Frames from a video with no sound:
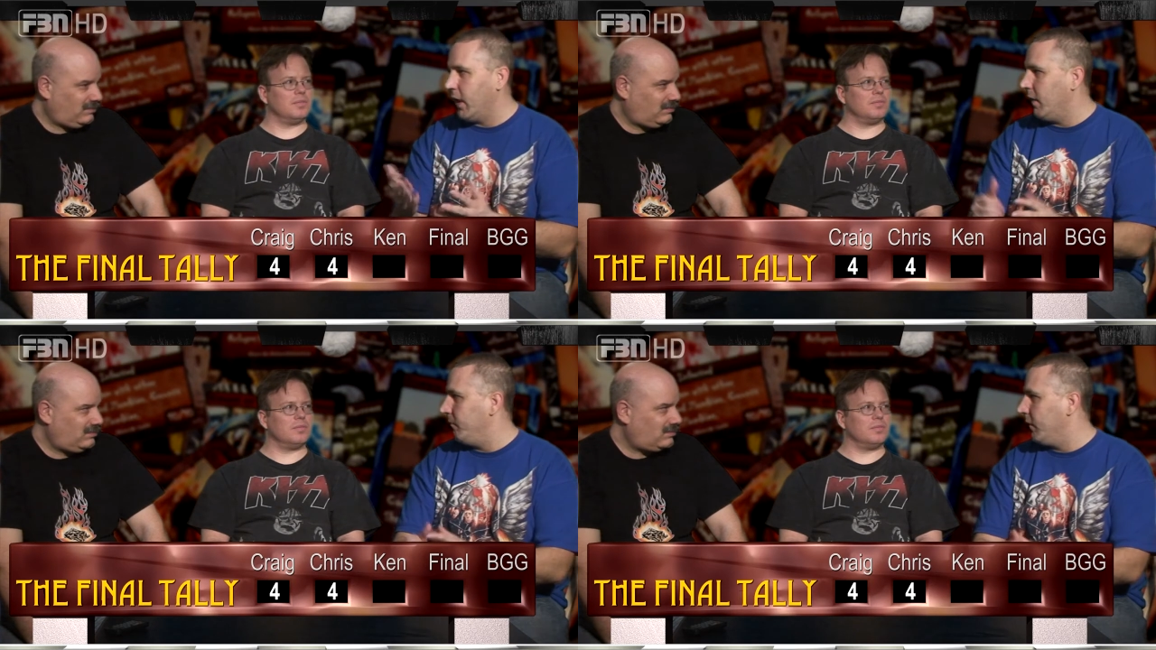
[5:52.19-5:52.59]

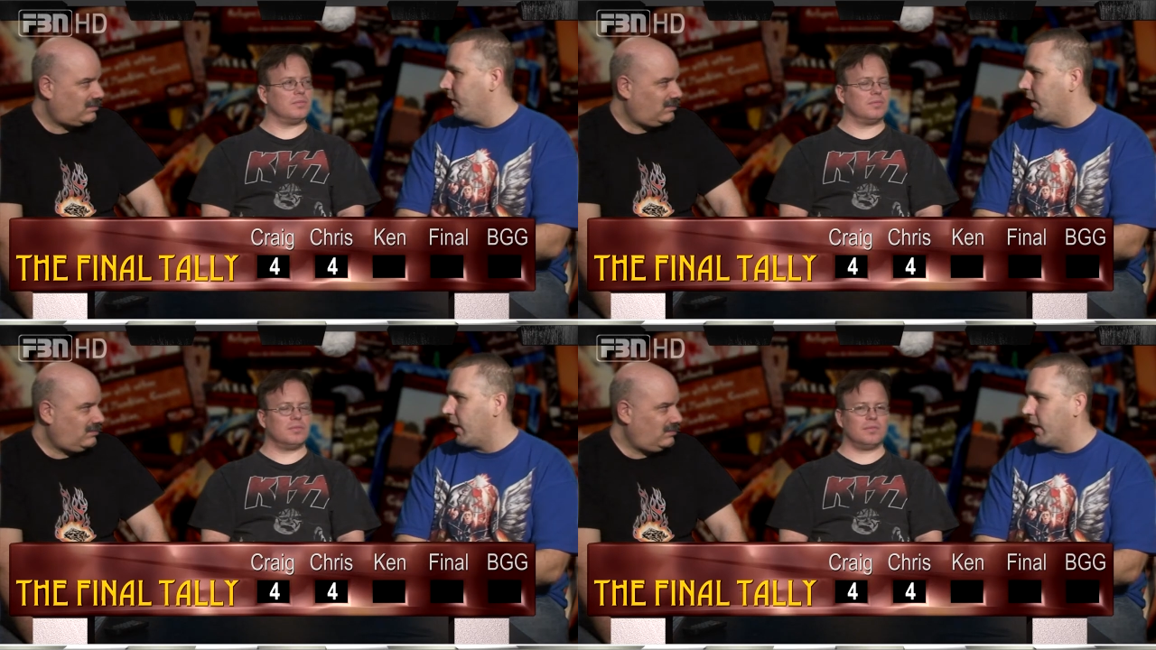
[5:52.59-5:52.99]
Speaker 1: game that
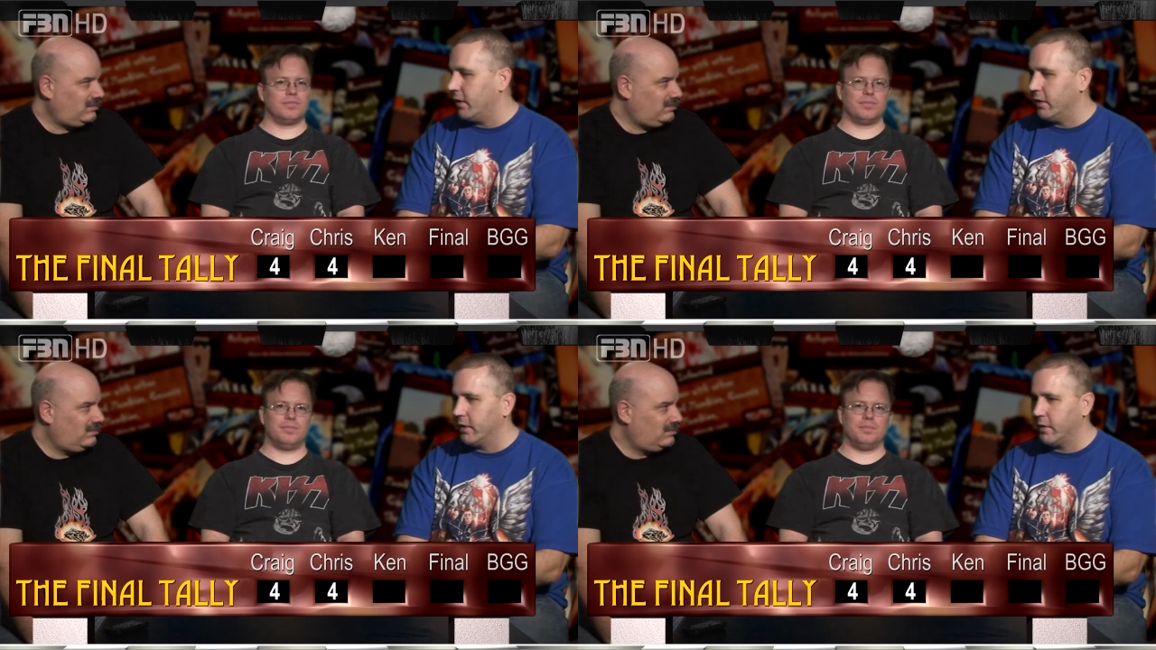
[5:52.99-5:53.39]
I had
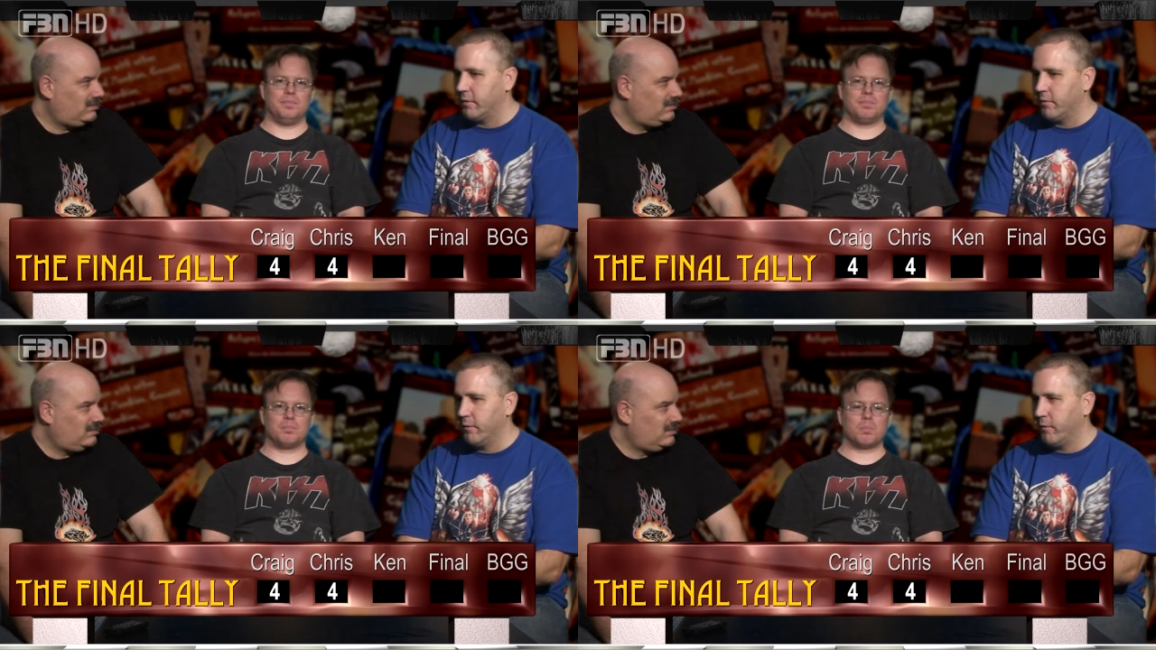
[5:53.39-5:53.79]
like
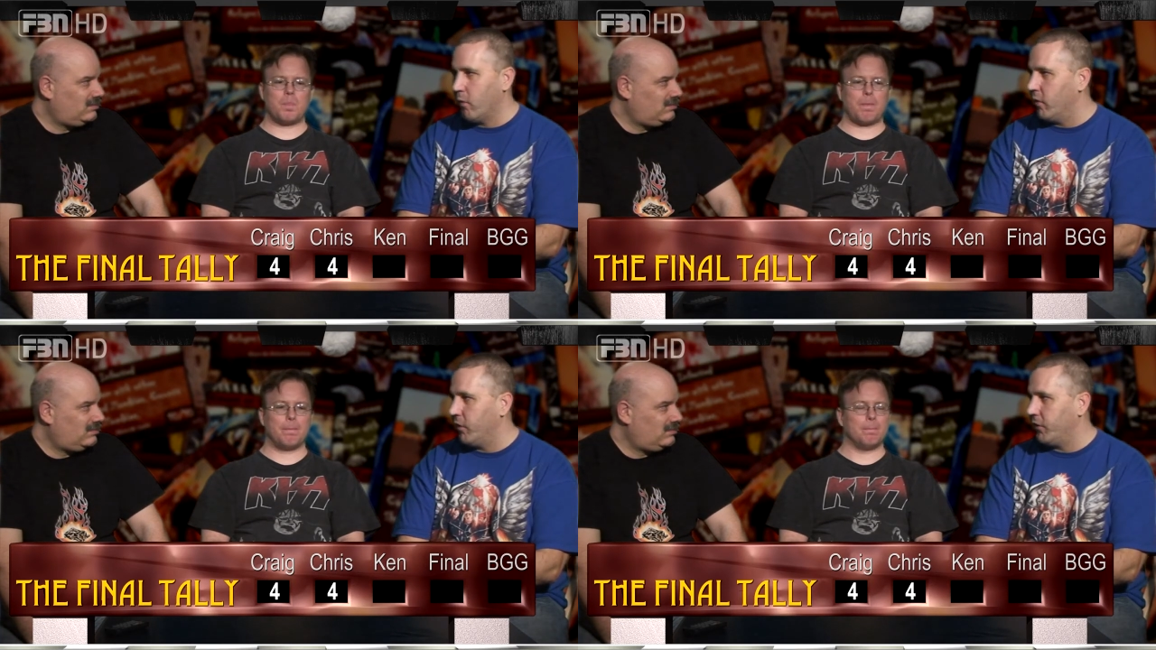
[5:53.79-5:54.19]

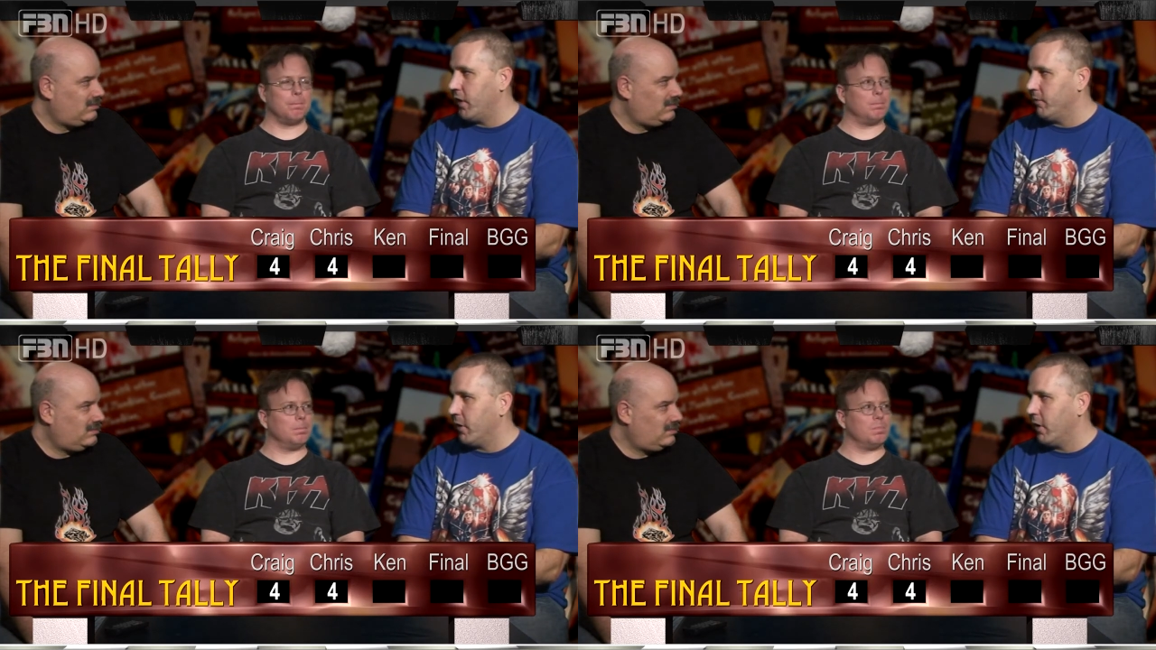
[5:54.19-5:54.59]
four of the
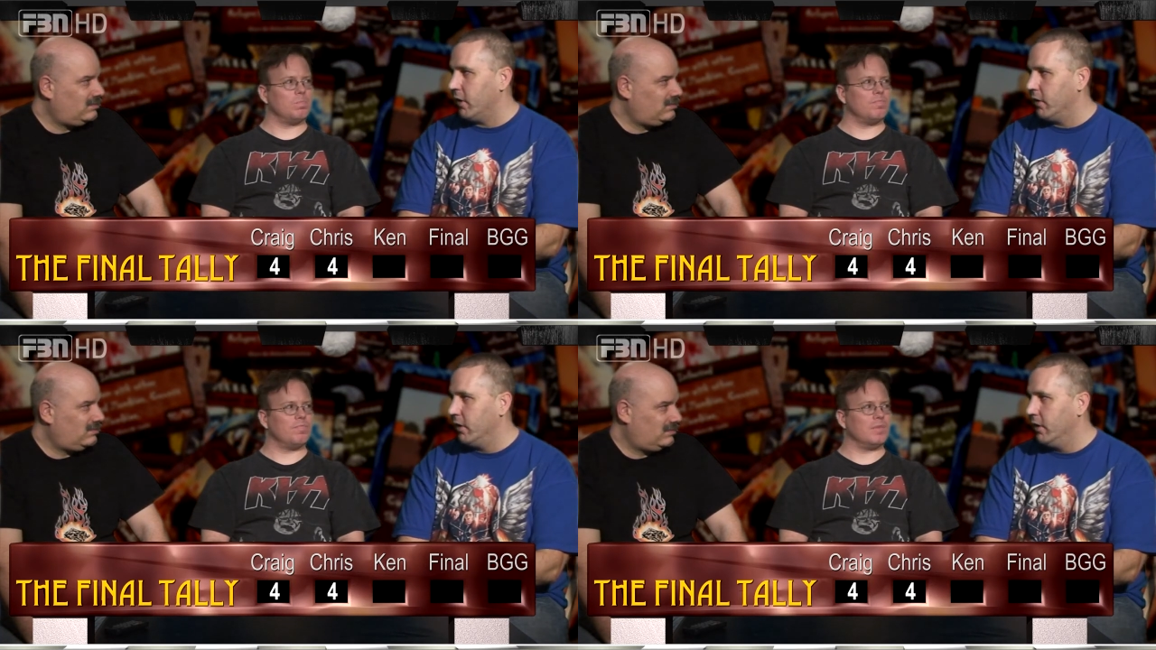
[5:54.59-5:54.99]
same card.